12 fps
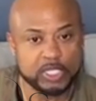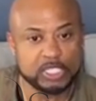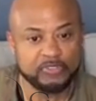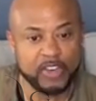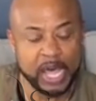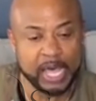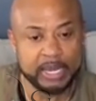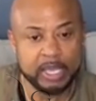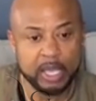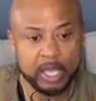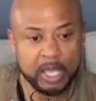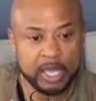which is
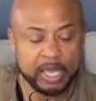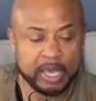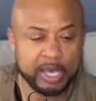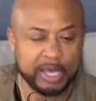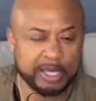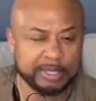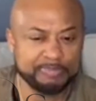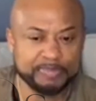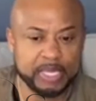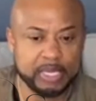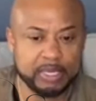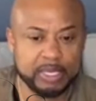fine.
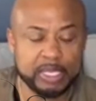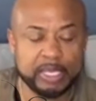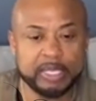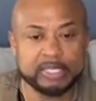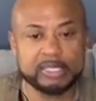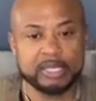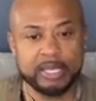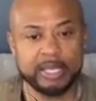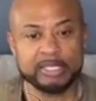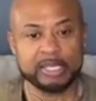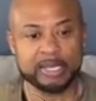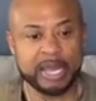
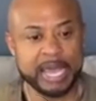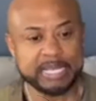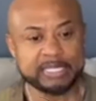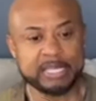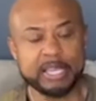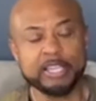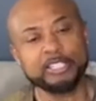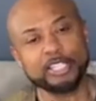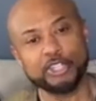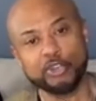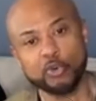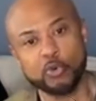It's a nice thing
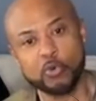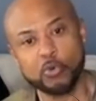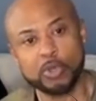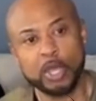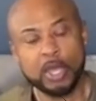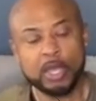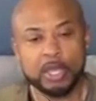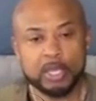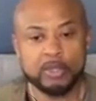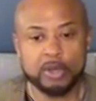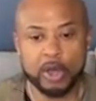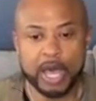to do.
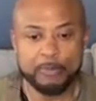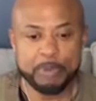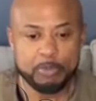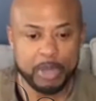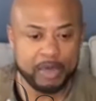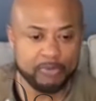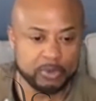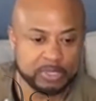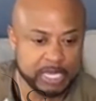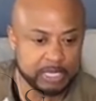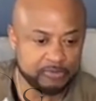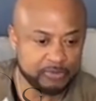You know how people have on
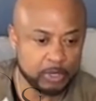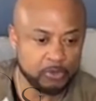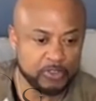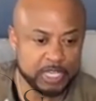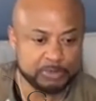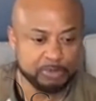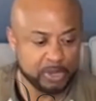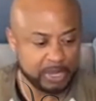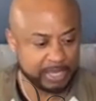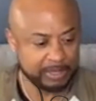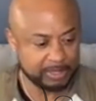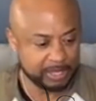
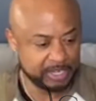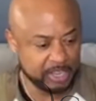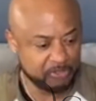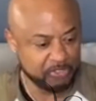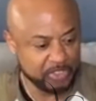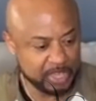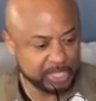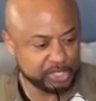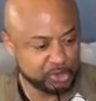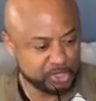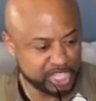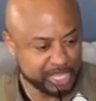Facebook the different
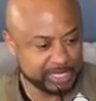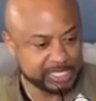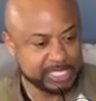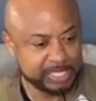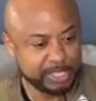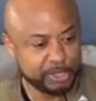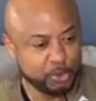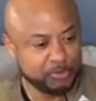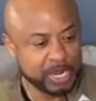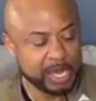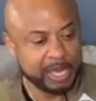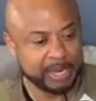things you check to see that
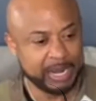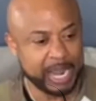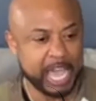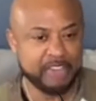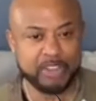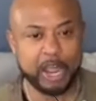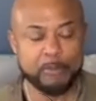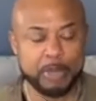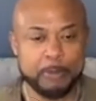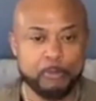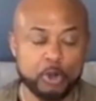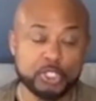you've done in life and how
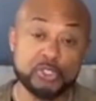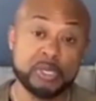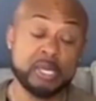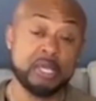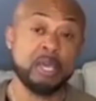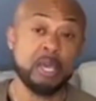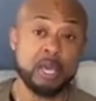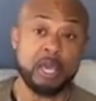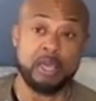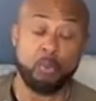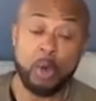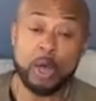many points you get.
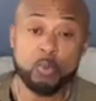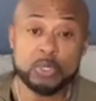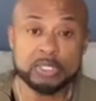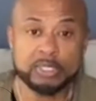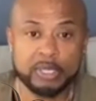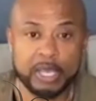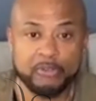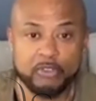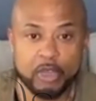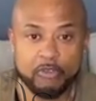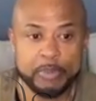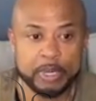One was, have
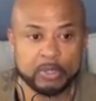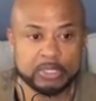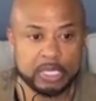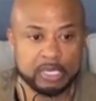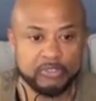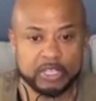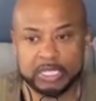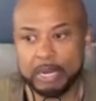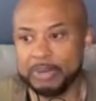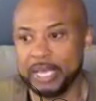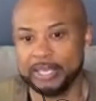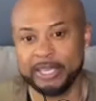you ever been on television?
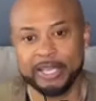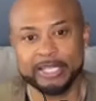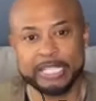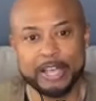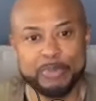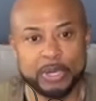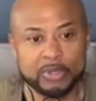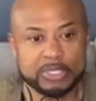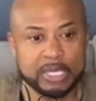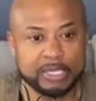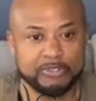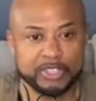I'm like, yes, I've been on
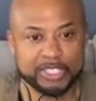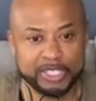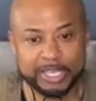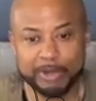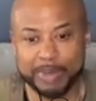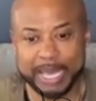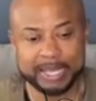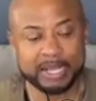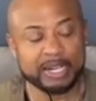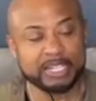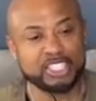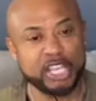television. Yep, I
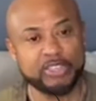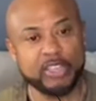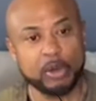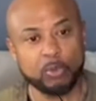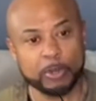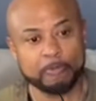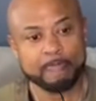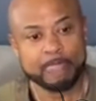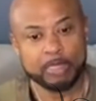can check that one.